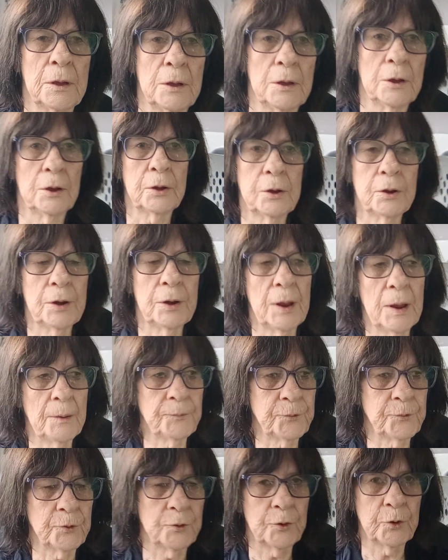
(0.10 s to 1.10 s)
Good
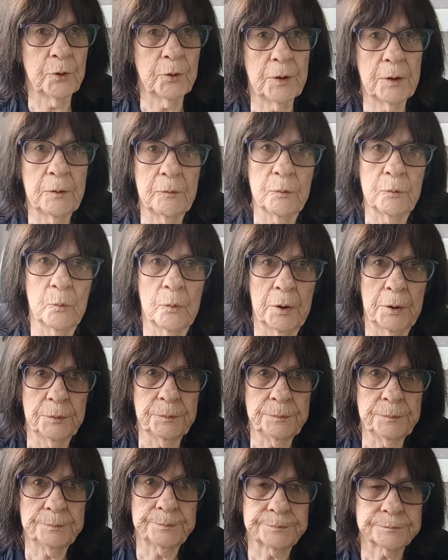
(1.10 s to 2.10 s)
afternoon, everyone.
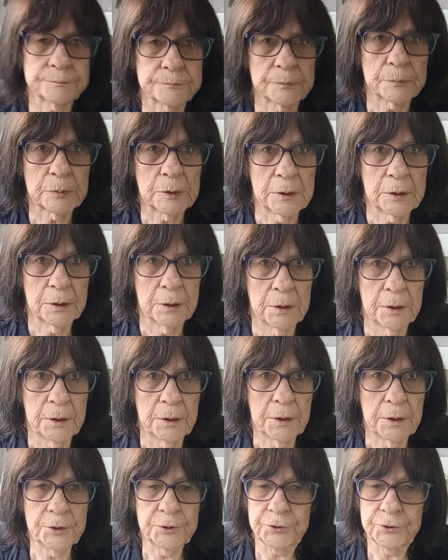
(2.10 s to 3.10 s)

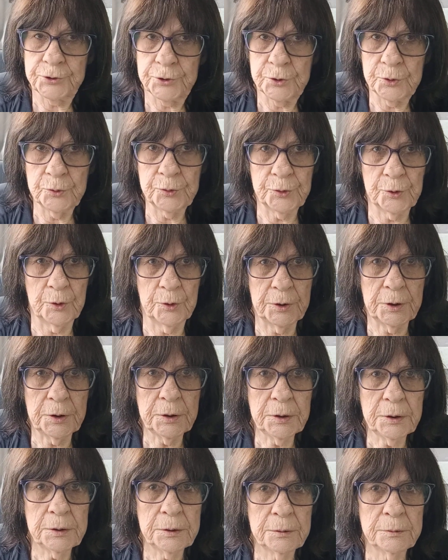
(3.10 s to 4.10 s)
It's
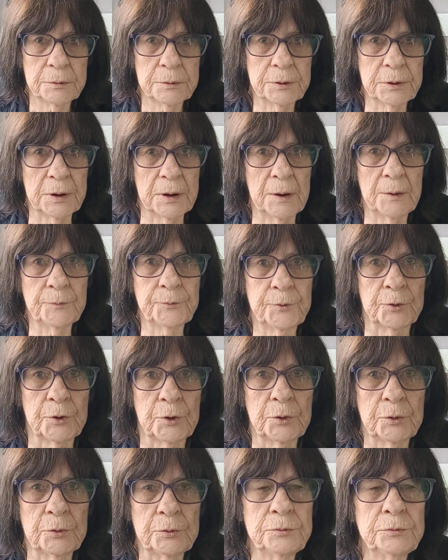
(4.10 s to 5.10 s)
2:30 in the
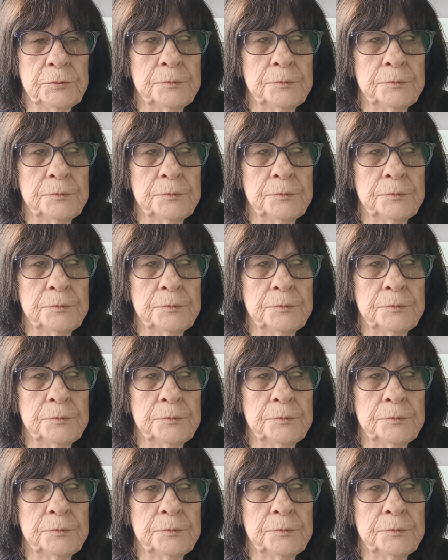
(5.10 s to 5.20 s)
afternoon,